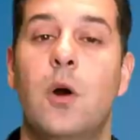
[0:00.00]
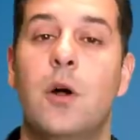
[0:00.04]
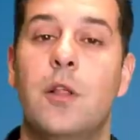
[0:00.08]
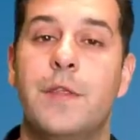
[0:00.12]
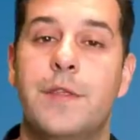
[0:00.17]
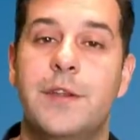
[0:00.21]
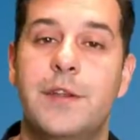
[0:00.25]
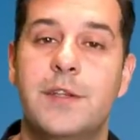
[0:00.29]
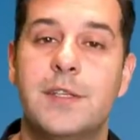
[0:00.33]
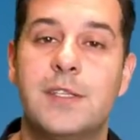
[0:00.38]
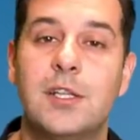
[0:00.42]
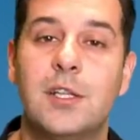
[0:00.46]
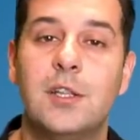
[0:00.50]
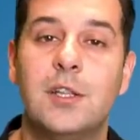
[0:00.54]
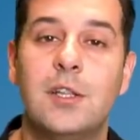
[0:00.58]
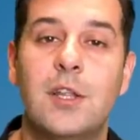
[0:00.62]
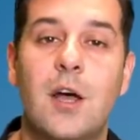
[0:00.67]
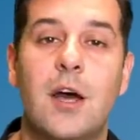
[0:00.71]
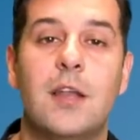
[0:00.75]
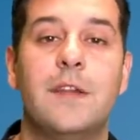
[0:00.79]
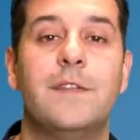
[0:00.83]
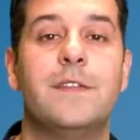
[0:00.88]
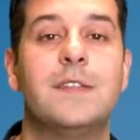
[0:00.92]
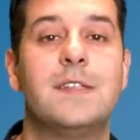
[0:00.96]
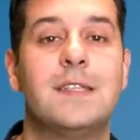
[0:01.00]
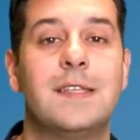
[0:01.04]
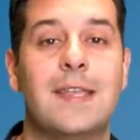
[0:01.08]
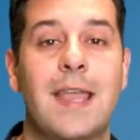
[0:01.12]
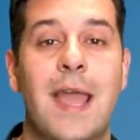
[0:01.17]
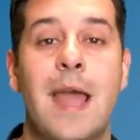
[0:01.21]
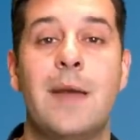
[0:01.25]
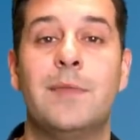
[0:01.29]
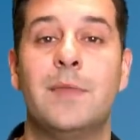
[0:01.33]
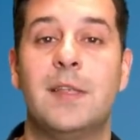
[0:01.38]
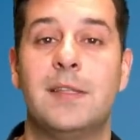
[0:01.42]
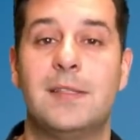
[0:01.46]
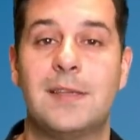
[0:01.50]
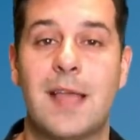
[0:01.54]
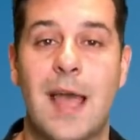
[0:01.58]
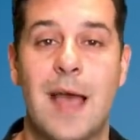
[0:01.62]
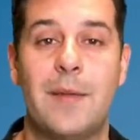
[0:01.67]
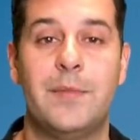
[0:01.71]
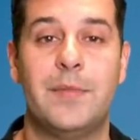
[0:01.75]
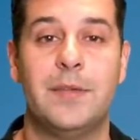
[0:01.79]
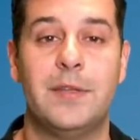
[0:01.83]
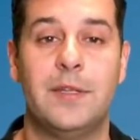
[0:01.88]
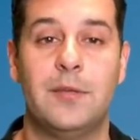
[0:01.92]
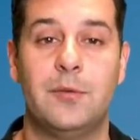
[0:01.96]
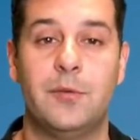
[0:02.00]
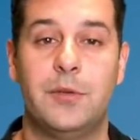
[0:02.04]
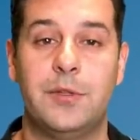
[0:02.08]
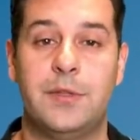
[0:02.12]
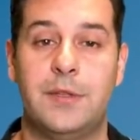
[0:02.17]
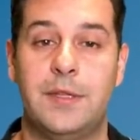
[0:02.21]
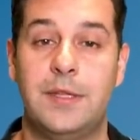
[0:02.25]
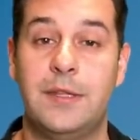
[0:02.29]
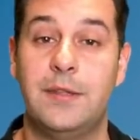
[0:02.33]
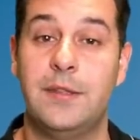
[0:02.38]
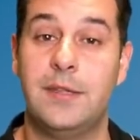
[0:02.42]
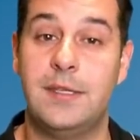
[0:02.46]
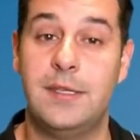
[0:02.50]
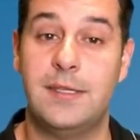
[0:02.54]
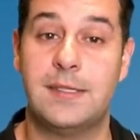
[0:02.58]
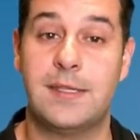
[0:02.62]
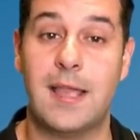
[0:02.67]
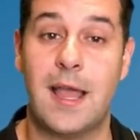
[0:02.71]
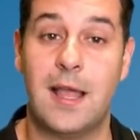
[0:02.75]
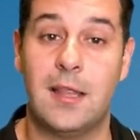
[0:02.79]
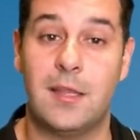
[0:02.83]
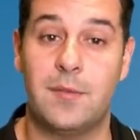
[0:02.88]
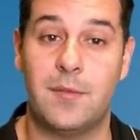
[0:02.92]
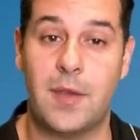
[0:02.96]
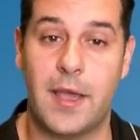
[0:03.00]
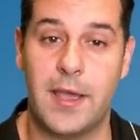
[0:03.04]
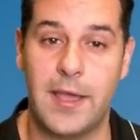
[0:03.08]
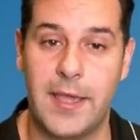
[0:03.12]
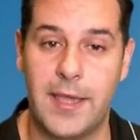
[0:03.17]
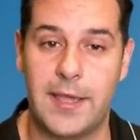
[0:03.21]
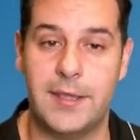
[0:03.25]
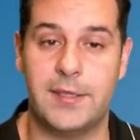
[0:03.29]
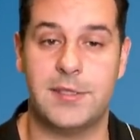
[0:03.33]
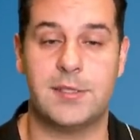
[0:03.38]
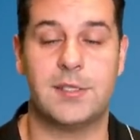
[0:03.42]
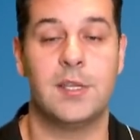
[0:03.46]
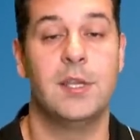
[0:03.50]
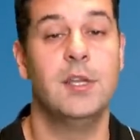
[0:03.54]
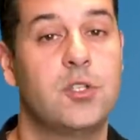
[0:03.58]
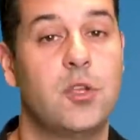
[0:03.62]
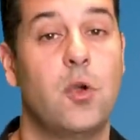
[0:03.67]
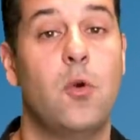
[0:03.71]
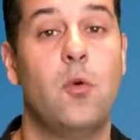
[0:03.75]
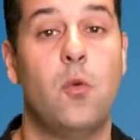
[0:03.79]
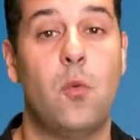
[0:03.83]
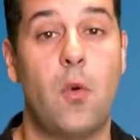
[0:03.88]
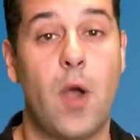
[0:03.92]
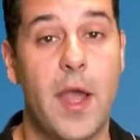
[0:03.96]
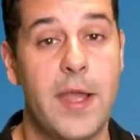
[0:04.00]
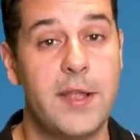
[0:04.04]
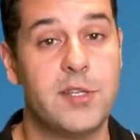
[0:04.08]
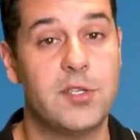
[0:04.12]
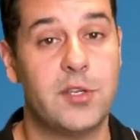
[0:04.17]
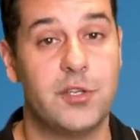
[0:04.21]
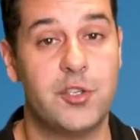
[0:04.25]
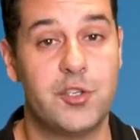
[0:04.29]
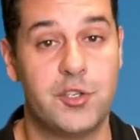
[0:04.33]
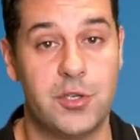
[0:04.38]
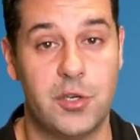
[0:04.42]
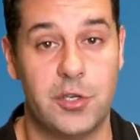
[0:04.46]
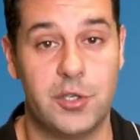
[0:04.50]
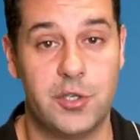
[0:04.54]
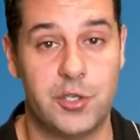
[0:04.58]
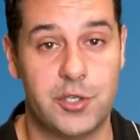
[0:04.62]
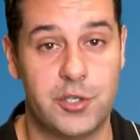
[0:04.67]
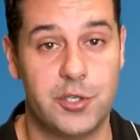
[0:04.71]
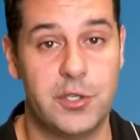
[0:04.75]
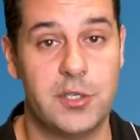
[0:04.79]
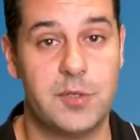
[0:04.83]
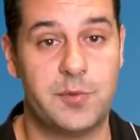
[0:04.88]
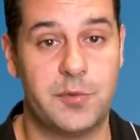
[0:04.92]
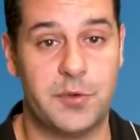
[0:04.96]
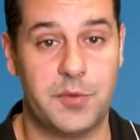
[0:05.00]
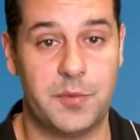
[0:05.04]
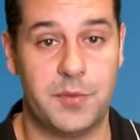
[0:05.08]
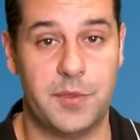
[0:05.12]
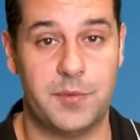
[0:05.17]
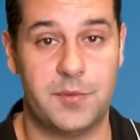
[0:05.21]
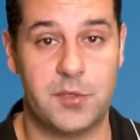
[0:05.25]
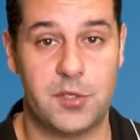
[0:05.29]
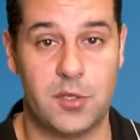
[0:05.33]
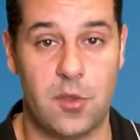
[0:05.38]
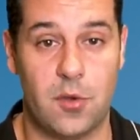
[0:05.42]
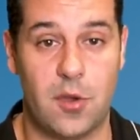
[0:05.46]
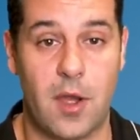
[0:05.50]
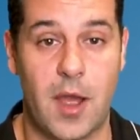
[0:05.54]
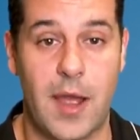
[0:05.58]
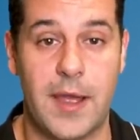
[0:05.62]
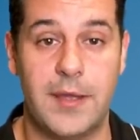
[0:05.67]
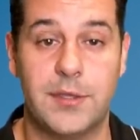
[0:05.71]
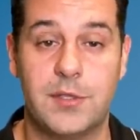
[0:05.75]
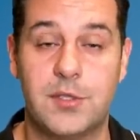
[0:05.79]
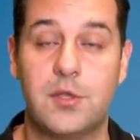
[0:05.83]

Well, there's a lot of scam that's happening within these LMIAs. So why is our insurance premium so high?